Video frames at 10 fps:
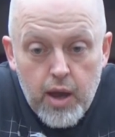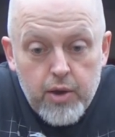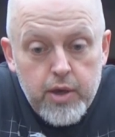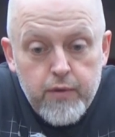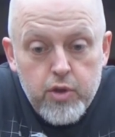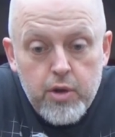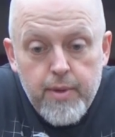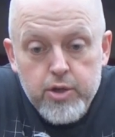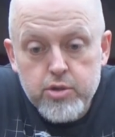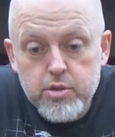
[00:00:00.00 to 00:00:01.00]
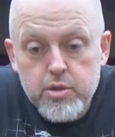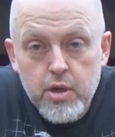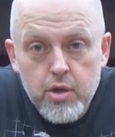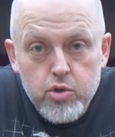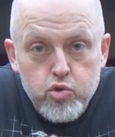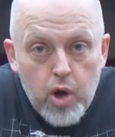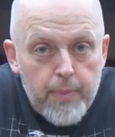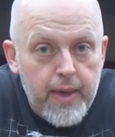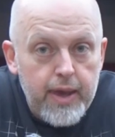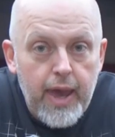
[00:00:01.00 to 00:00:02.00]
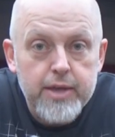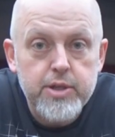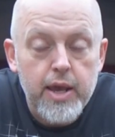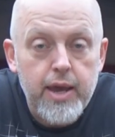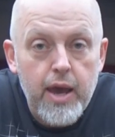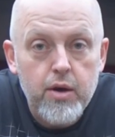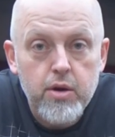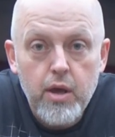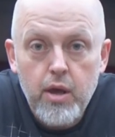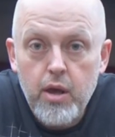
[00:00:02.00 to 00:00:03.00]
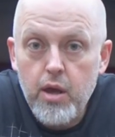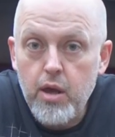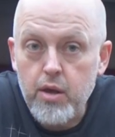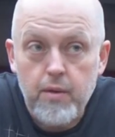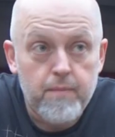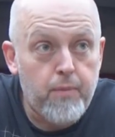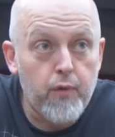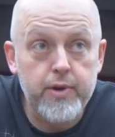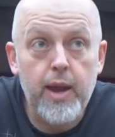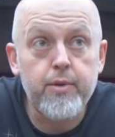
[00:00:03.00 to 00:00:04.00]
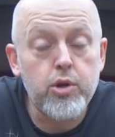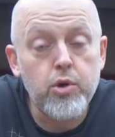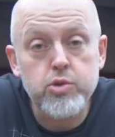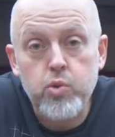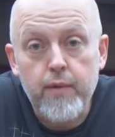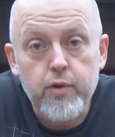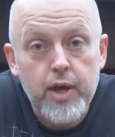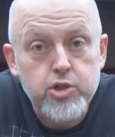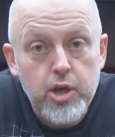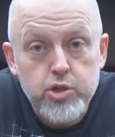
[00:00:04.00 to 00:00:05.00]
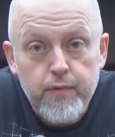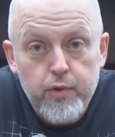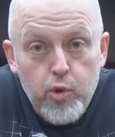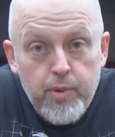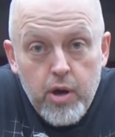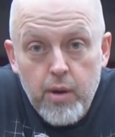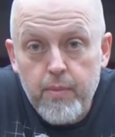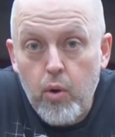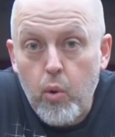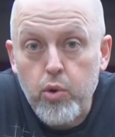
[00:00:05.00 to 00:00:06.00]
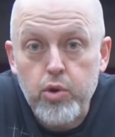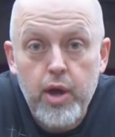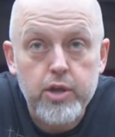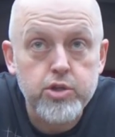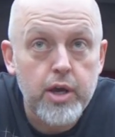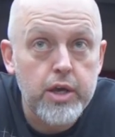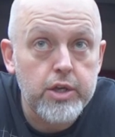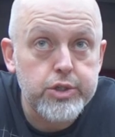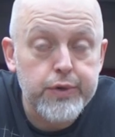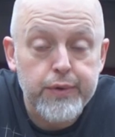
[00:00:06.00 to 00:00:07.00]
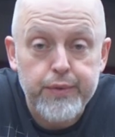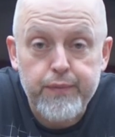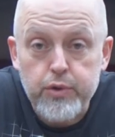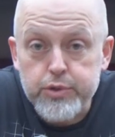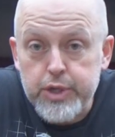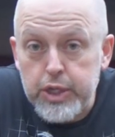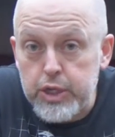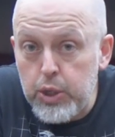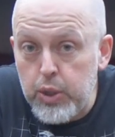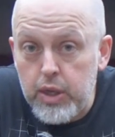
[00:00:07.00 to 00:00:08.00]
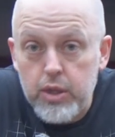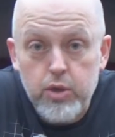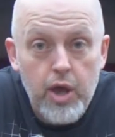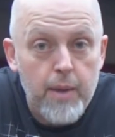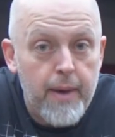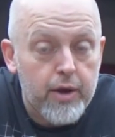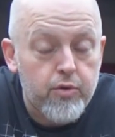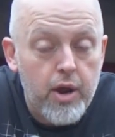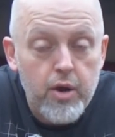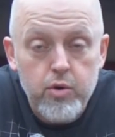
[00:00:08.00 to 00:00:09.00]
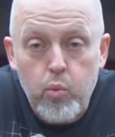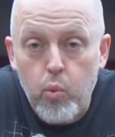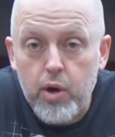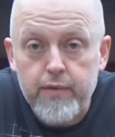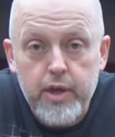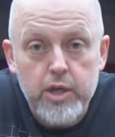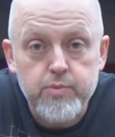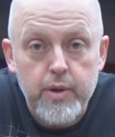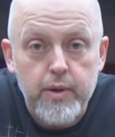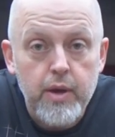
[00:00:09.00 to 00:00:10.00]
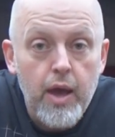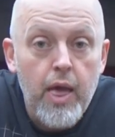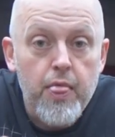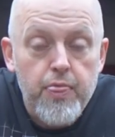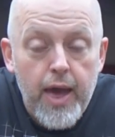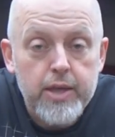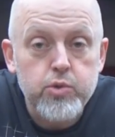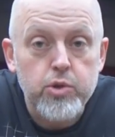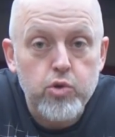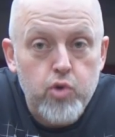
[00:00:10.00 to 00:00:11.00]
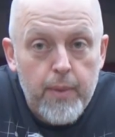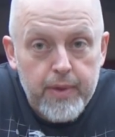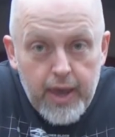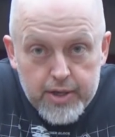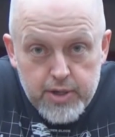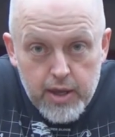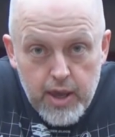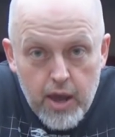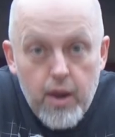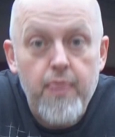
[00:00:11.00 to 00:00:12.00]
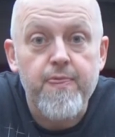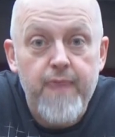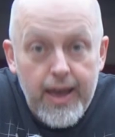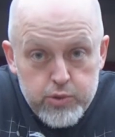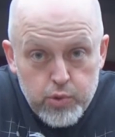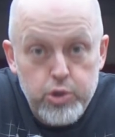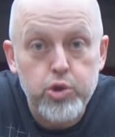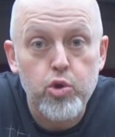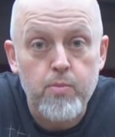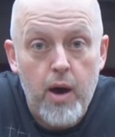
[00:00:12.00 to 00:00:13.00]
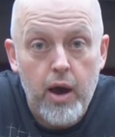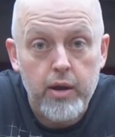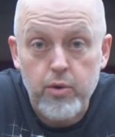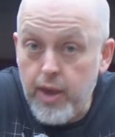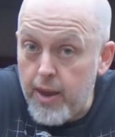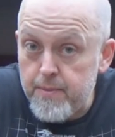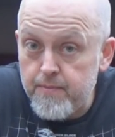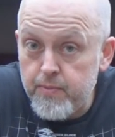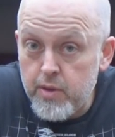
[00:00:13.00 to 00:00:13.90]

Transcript: I'll give you the dimensions, drop that gas tank out. Perfect time to do it is whenever you got to change your fuel pump, or you got to change your fuel sending unit, you got a bad ground, whatever the case be. That's when you drop the gas tank out, that's when you do the mod, okay?